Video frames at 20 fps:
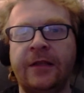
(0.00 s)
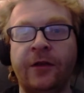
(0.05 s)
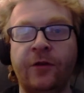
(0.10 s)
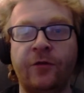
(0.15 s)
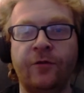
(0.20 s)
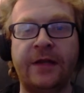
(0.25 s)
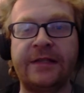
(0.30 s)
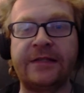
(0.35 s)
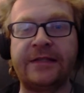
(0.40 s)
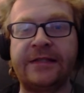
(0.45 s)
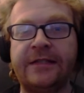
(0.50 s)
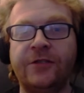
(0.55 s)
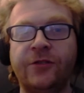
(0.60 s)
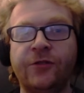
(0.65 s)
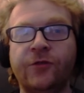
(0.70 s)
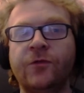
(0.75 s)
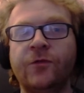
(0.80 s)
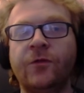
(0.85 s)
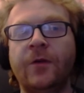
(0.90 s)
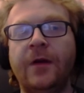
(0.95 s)
crazy
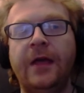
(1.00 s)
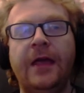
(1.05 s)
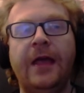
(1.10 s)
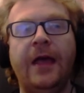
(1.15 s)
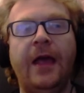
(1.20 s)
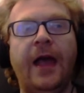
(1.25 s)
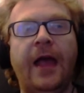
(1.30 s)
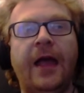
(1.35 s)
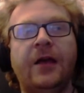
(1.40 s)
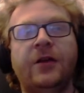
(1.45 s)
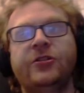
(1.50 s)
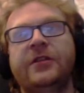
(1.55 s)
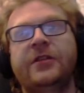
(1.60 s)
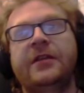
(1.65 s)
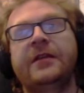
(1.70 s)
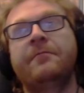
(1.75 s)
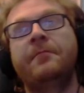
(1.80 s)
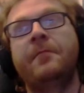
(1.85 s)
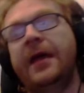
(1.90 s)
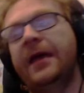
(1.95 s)
to actually
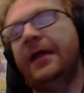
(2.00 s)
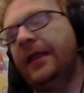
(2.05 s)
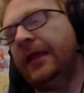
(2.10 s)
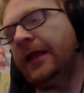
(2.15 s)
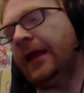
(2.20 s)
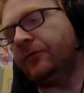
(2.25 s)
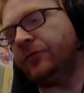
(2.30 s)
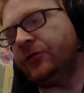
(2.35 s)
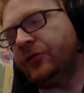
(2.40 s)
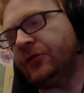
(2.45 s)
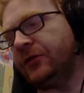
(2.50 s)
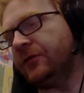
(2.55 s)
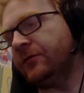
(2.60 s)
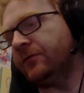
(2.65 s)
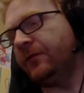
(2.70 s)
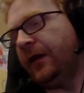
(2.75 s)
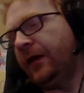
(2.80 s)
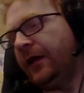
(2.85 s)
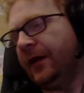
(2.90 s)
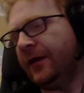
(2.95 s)
mail it out to you.
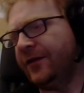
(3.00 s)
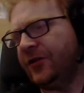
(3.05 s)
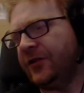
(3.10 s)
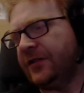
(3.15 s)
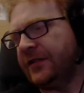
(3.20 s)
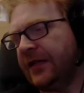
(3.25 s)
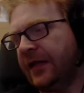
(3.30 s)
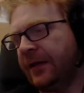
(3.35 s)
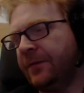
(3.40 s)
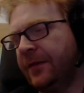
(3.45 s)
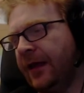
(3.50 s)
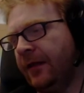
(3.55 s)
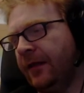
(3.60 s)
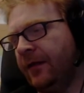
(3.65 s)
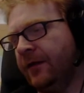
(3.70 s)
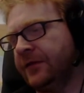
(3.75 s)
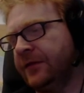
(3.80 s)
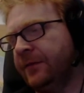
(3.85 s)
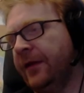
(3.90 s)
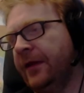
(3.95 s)
It shouldn't take me that
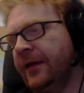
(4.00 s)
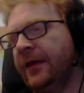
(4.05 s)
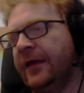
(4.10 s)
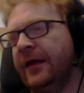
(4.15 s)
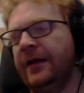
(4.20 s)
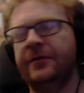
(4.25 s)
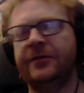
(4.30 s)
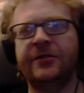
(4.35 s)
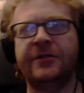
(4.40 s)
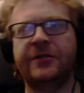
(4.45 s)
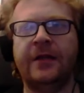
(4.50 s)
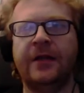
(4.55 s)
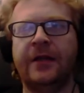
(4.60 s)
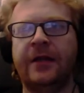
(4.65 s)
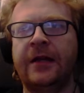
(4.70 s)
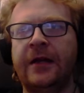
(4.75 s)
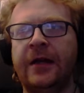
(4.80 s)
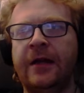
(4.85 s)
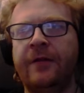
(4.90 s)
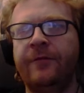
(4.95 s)
long to mail it out. just got to
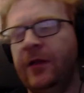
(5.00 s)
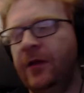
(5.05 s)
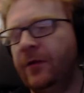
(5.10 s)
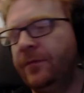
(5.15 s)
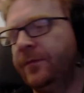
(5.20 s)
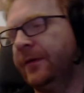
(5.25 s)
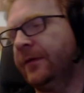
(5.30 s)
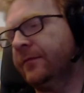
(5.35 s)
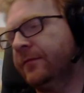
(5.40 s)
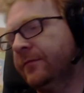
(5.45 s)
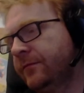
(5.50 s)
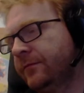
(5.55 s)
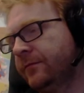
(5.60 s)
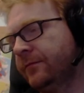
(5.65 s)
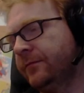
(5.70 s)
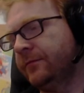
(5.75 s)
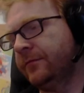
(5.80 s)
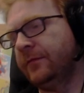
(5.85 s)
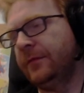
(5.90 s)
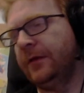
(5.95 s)
get an envelope and
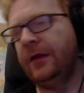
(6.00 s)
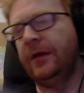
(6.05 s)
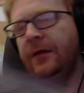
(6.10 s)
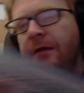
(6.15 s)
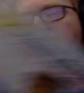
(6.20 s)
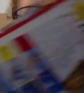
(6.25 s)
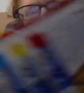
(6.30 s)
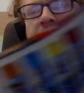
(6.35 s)
like a